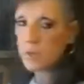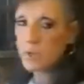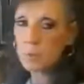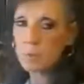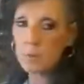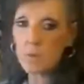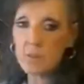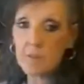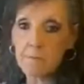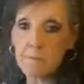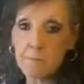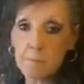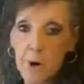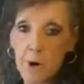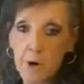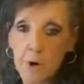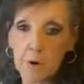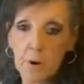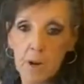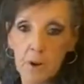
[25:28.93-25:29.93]
tablespoons of
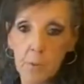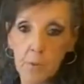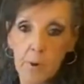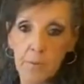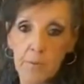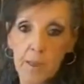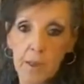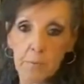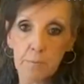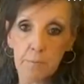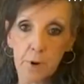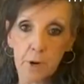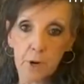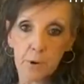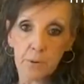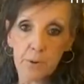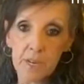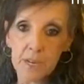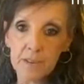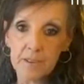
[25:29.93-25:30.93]
butter. I want that
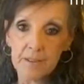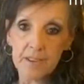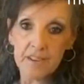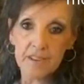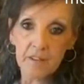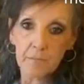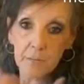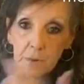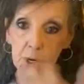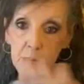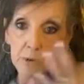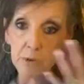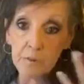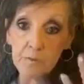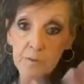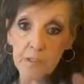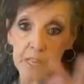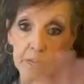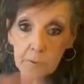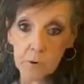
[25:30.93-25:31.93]
buttery, nice
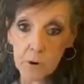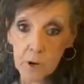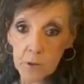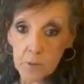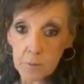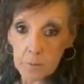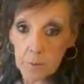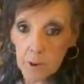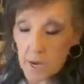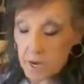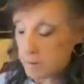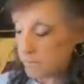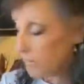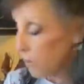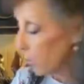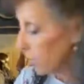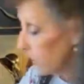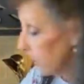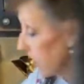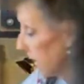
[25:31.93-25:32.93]
buttery flavor on the
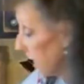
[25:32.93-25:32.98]
bottom,